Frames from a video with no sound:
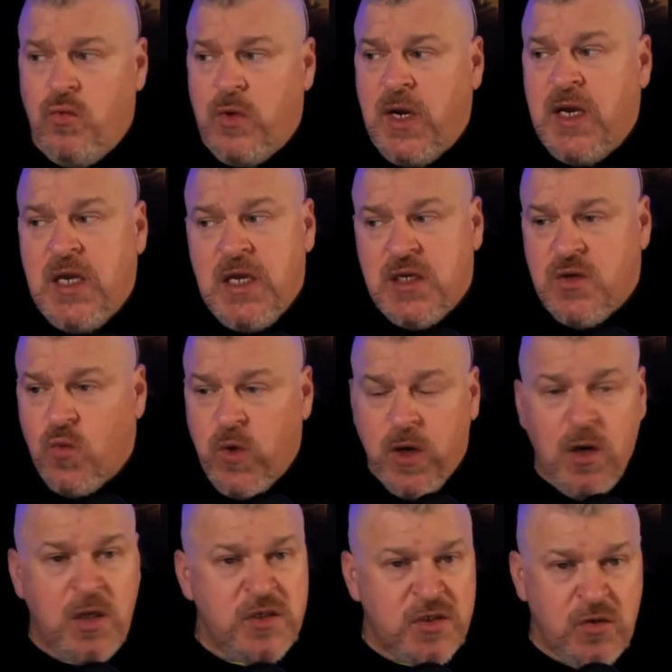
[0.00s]

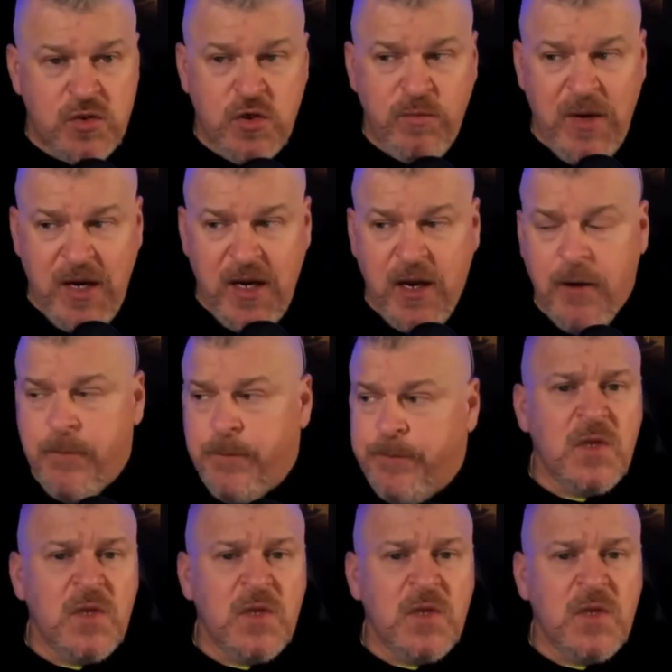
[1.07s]
anywhere on social media